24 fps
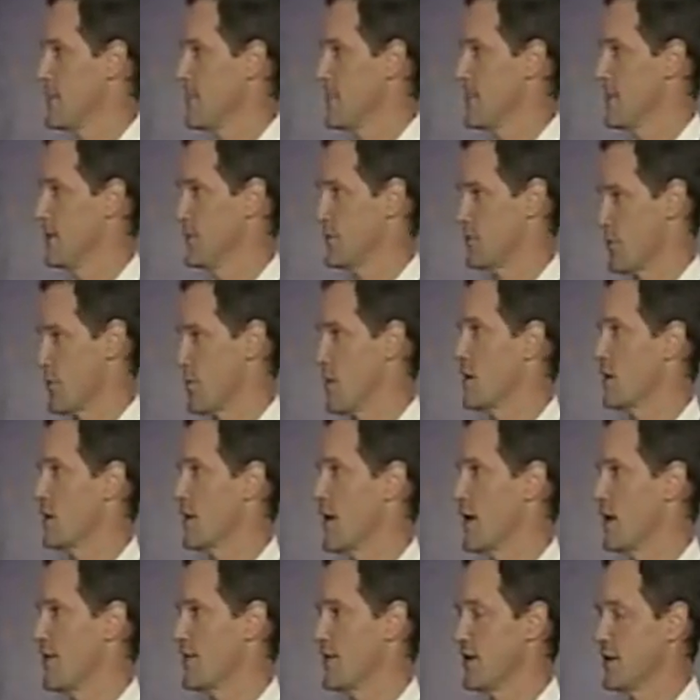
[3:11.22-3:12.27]
is wrong.
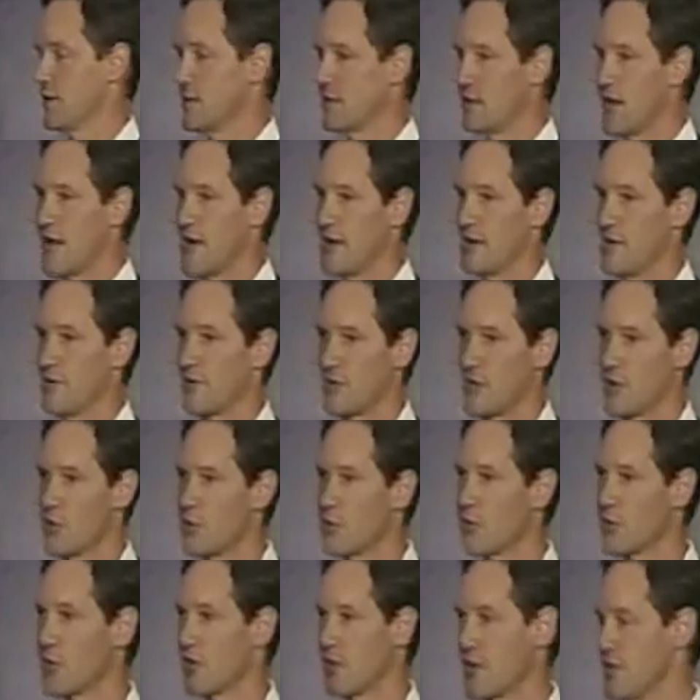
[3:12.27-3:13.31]
I think the idea of
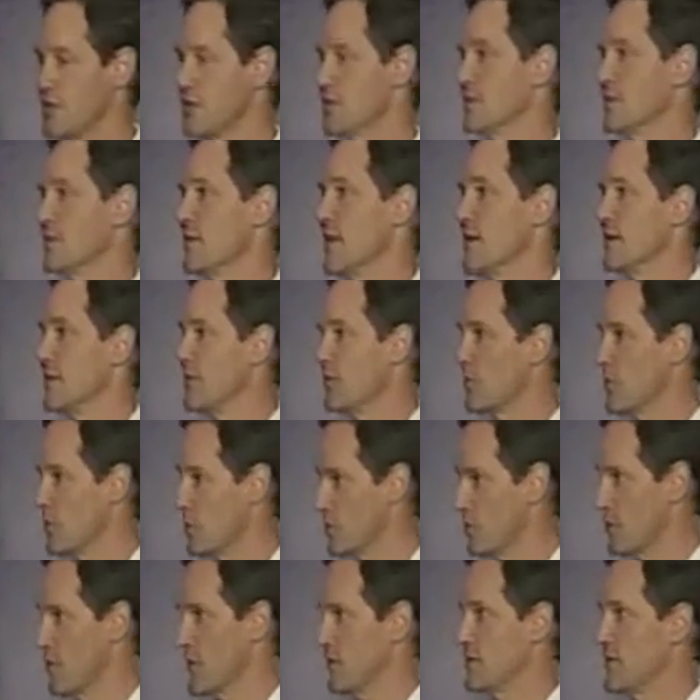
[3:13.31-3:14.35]
co-creation, the idea of
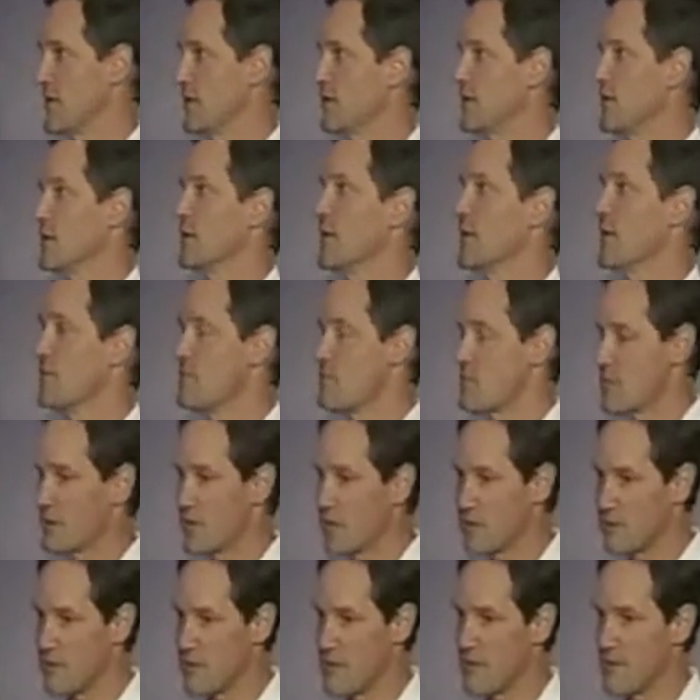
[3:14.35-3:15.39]
co-creativity, of
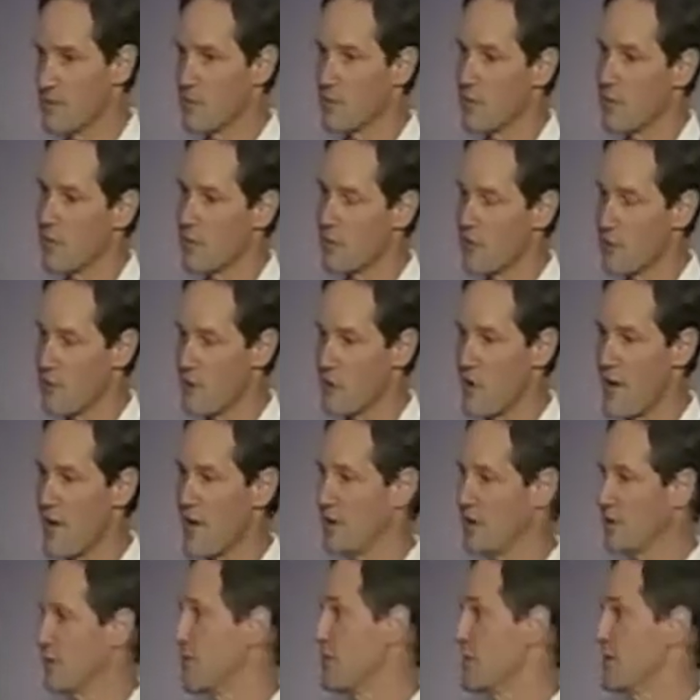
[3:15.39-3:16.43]
bringing people from
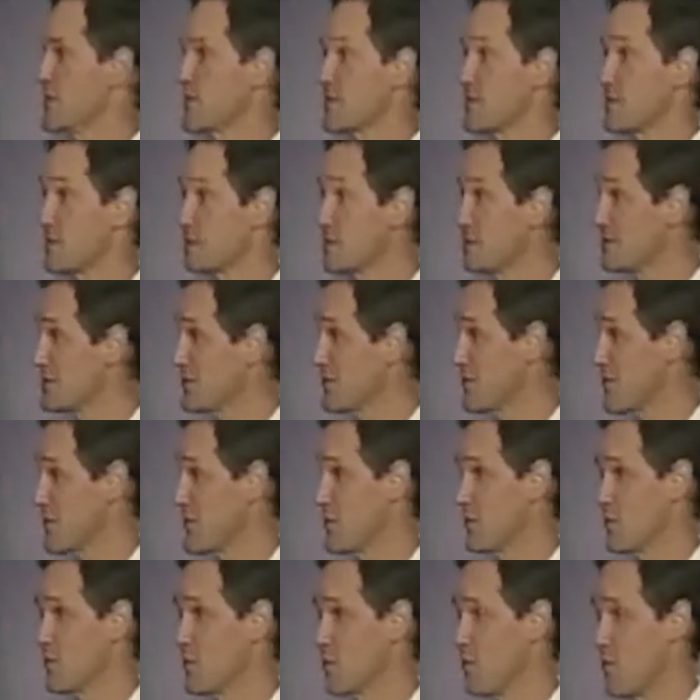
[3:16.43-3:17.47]
around different disciplines, different
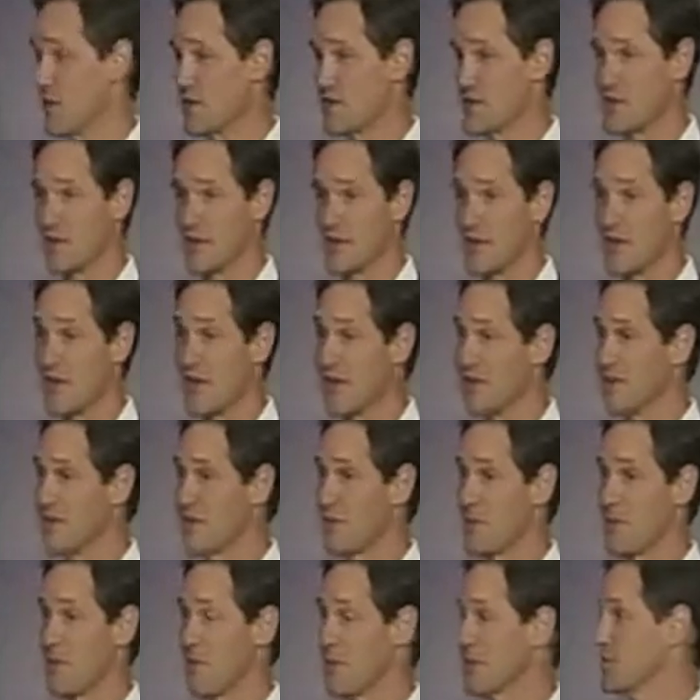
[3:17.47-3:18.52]
ways of living,
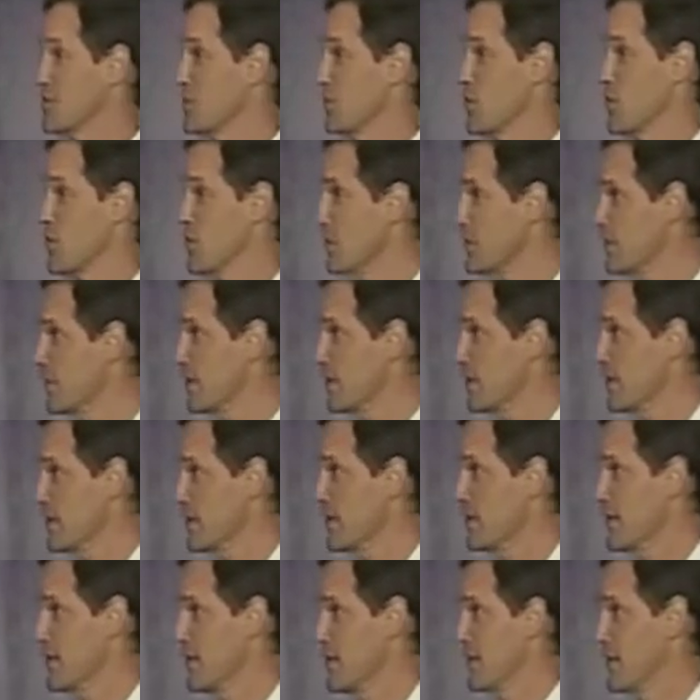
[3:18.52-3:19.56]
different parts of the world
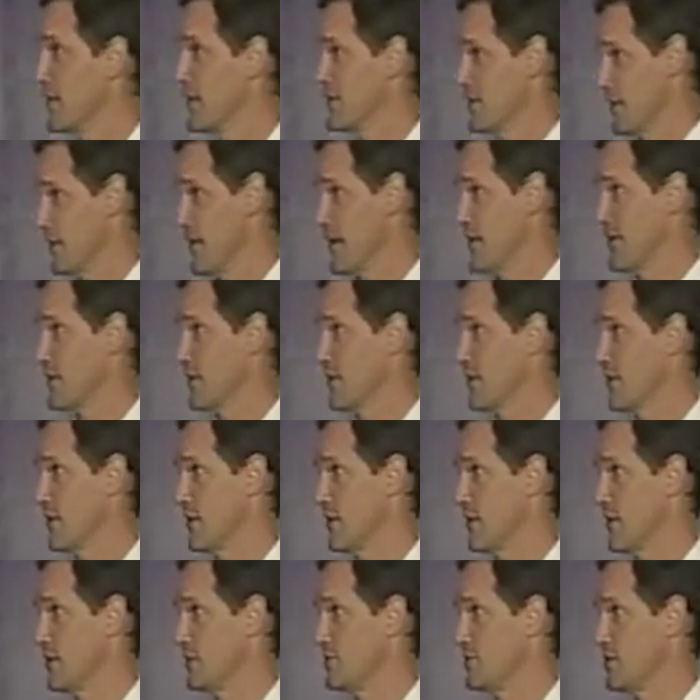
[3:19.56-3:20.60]
together
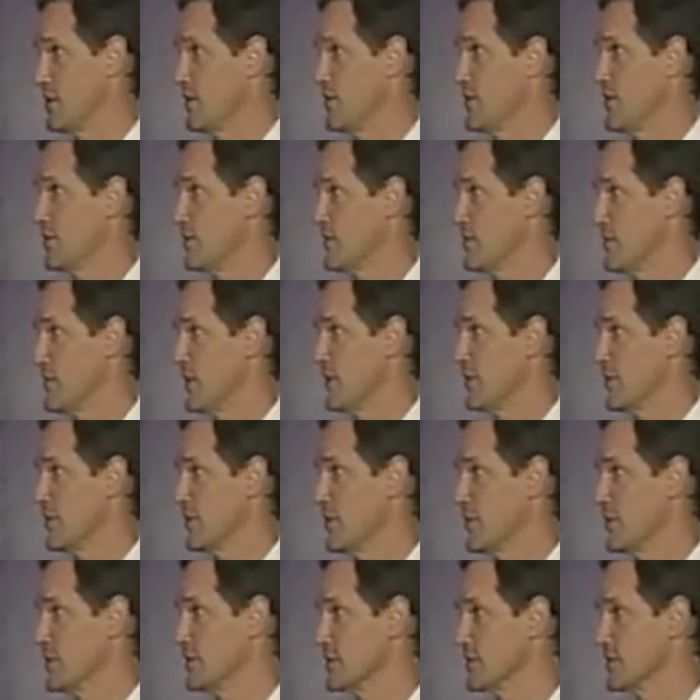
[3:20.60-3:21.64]
generates the best
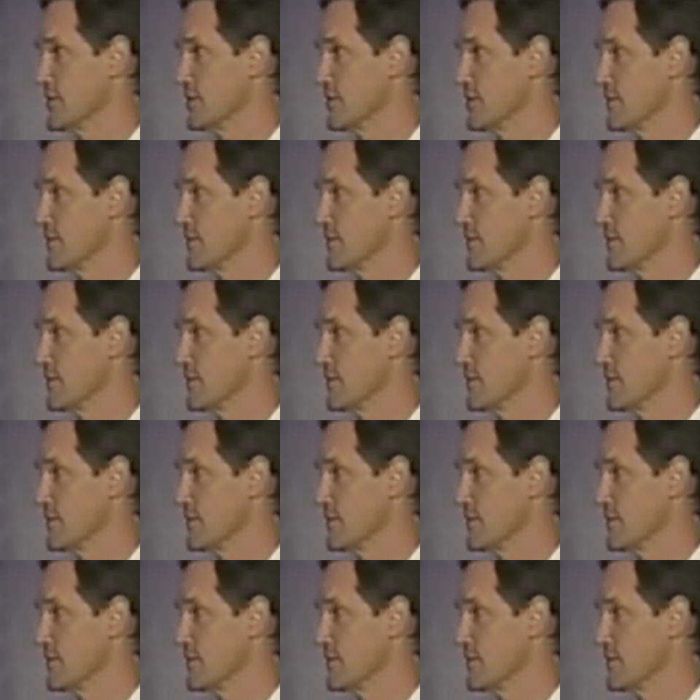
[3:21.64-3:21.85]
results.